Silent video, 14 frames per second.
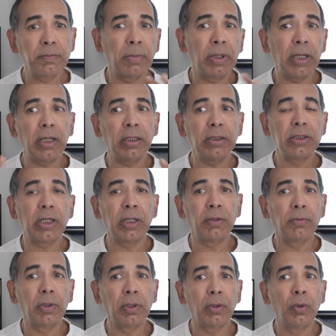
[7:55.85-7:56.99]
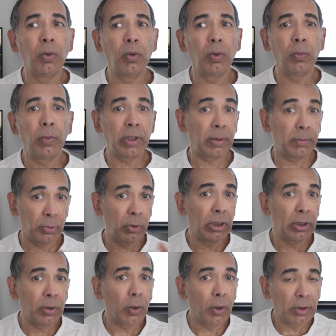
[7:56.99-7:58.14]
my general goal when I'm
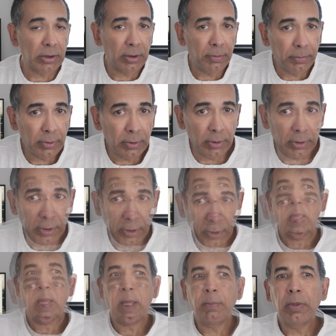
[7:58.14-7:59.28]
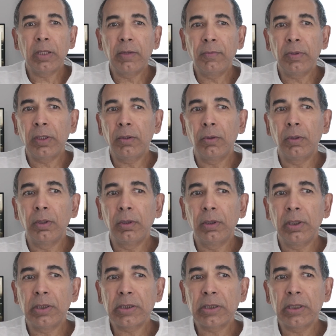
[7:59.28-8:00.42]
doing dodge and burn. I'm giving you all these